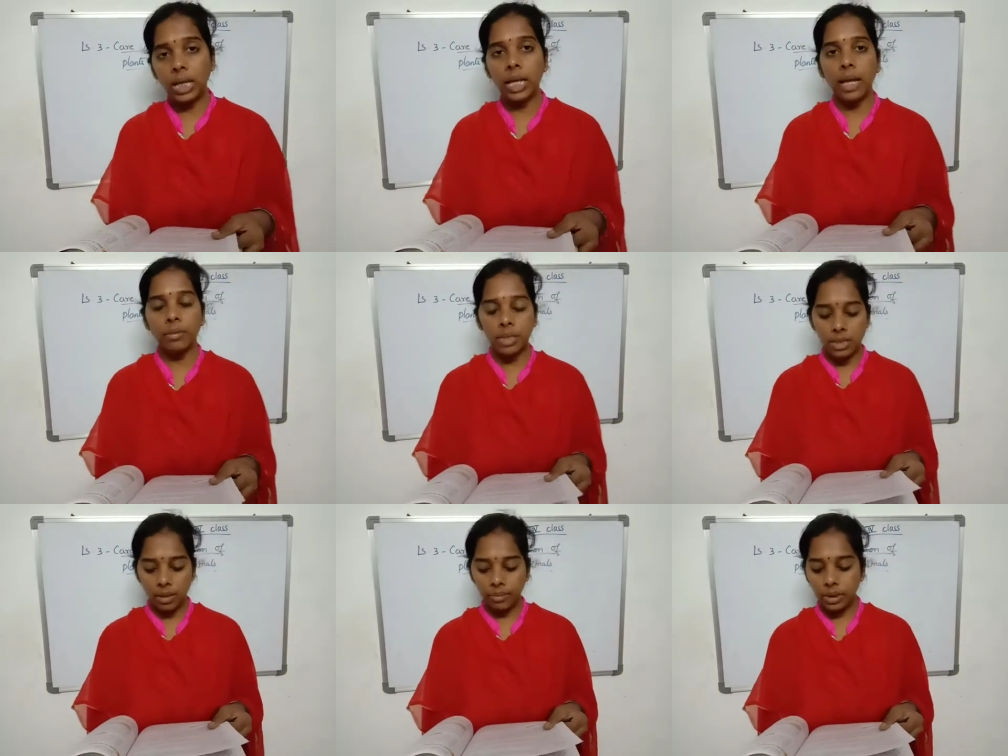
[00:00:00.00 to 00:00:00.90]
animals
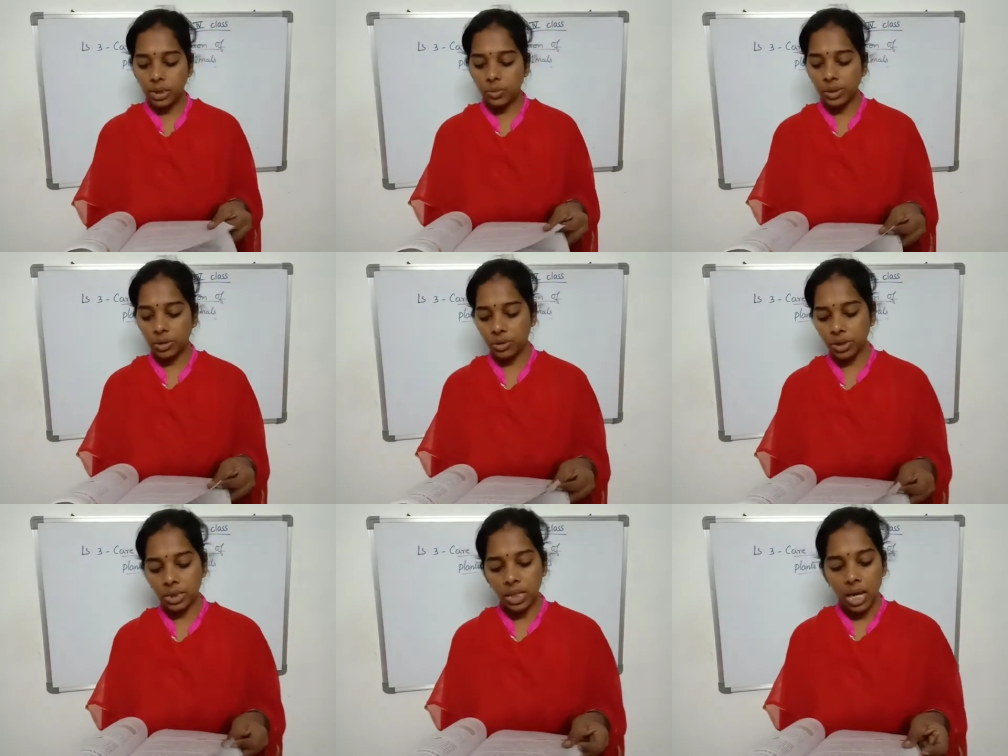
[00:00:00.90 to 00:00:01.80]
and birds we
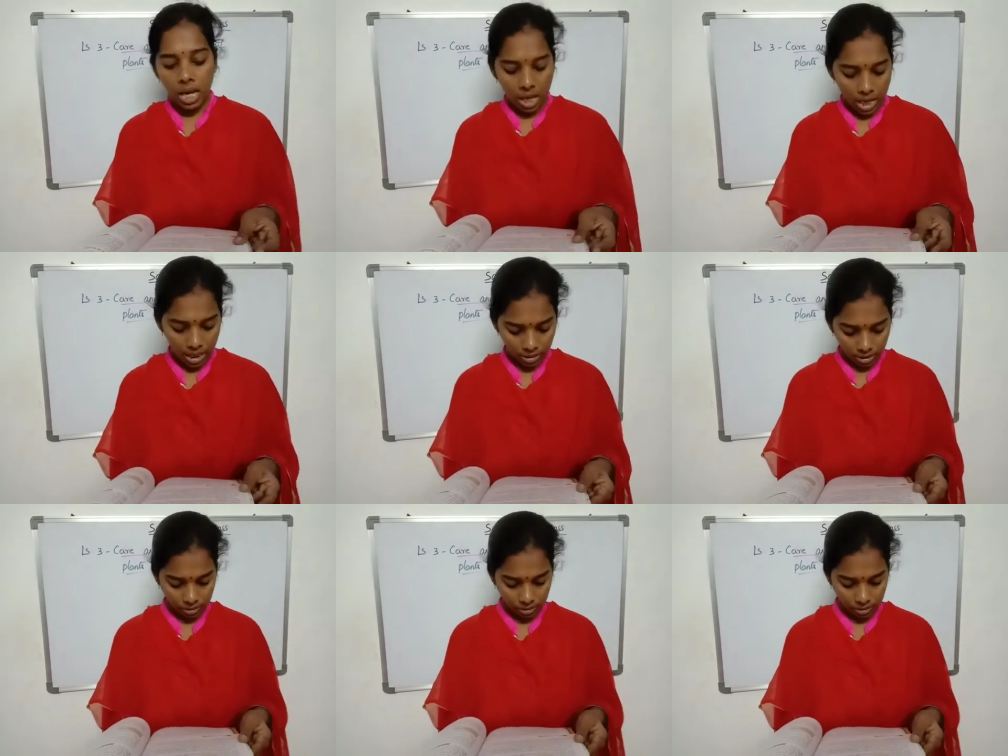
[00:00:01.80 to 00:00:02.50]
shouldn't hunt.